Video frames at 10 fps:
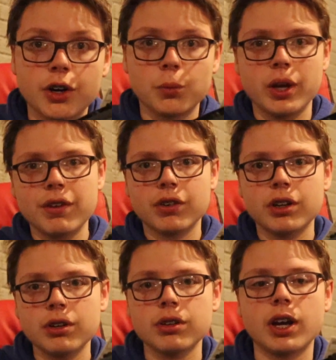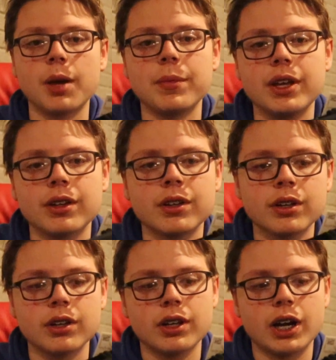Wave Runner, I mean,
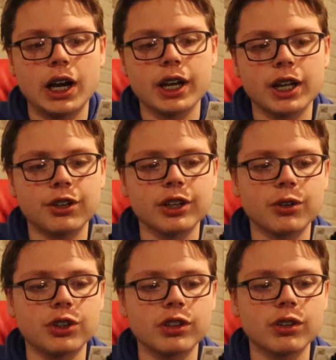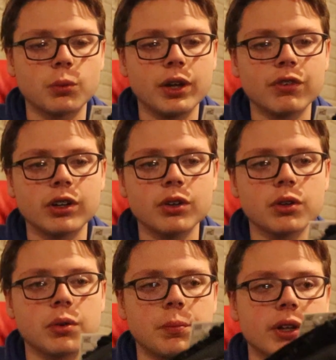I kind of like the looks of the Wave Runner,
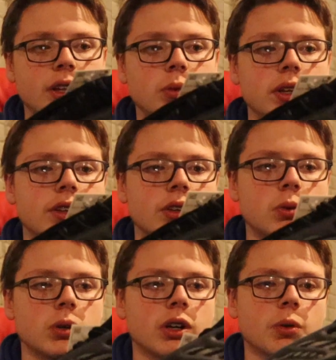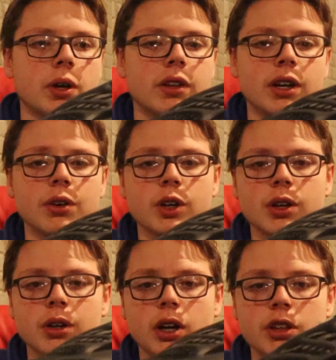but this one is a cool colorway. It's got like
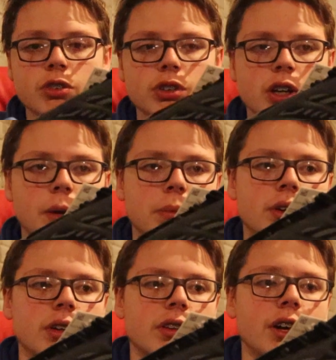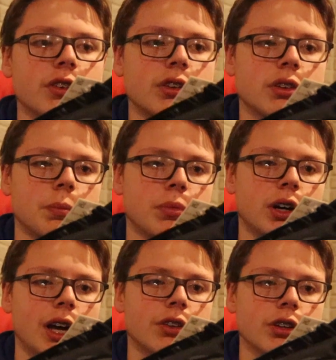an interesting upper, it's got some
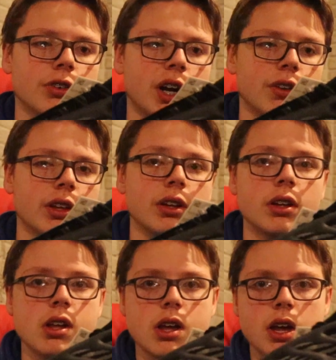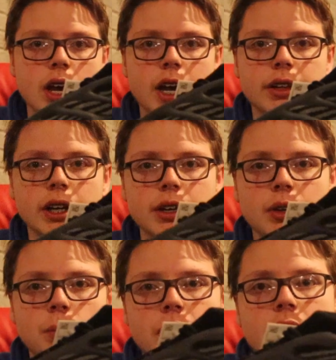plastic around it, and then
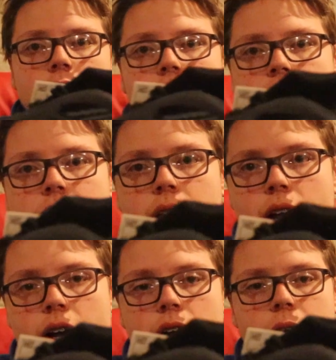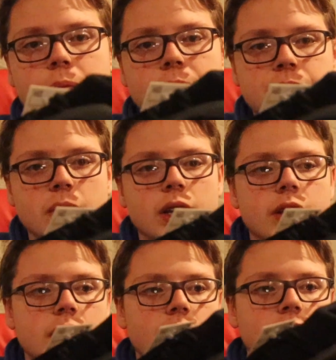we got the kind
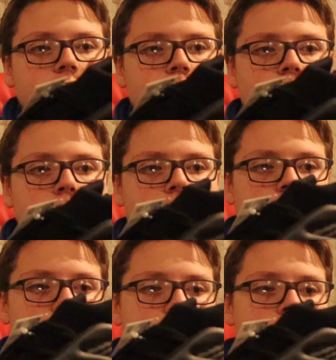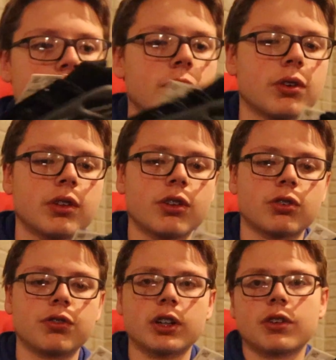of like strips of gray. I don't know if this is
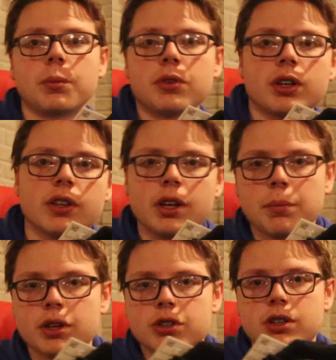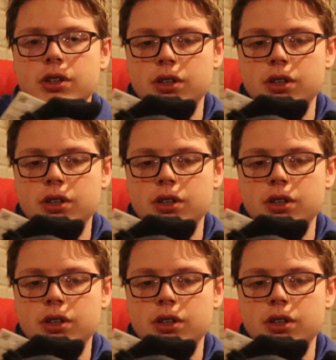reflective. Let me try taking a picture.